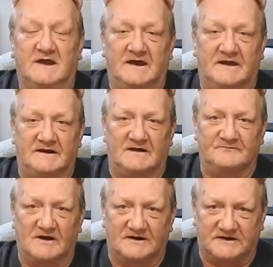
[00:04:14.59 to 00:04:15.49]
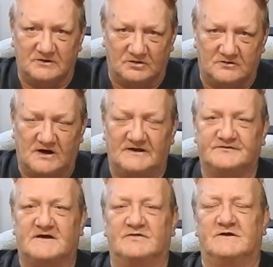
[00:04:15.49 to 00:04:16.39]
And I've got to kill the
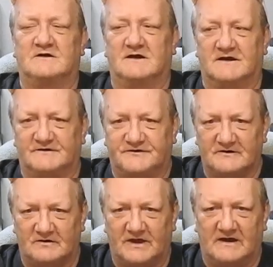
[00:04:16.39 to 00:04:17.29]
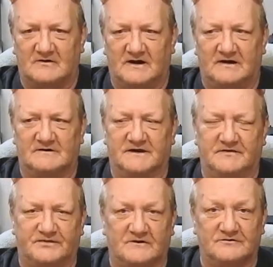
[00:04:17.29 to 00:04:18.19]
grass out there. I got to till that ground and
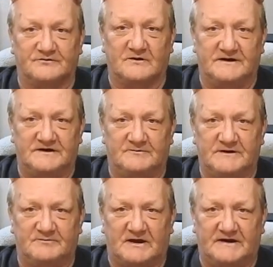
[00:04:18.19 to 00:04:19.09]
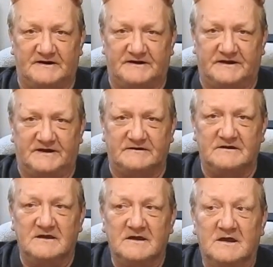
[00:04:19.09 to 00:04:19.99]
get those ready to be planted again,
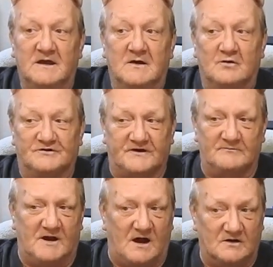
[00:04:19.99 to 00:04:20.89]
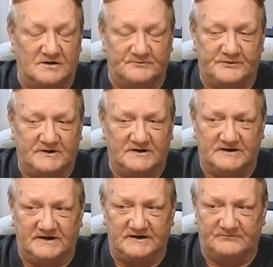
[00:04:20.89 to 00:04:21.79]
which I'm not going to
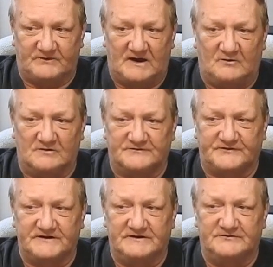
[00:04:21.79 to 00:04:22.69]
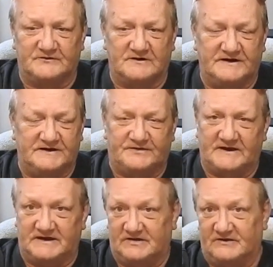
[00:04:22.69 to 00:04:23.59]
put any flower seeds or
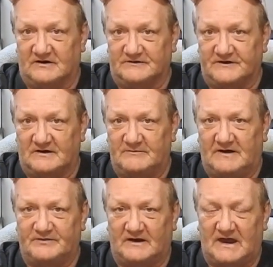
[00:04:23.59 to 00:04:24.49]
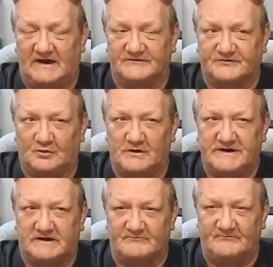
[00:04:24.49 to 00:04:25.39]
anything in there until about the last
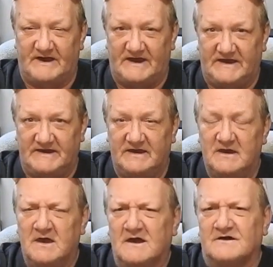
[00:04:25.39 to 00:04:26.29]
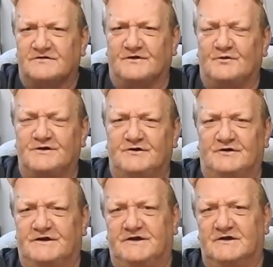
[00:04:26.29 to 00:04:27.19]
week of May because it wouldn't
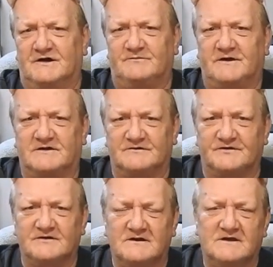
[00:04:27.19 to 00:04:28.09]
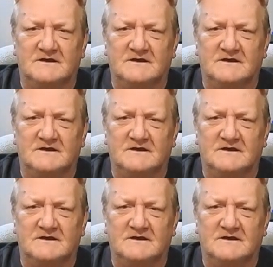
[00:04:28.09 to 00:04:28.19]
do any good because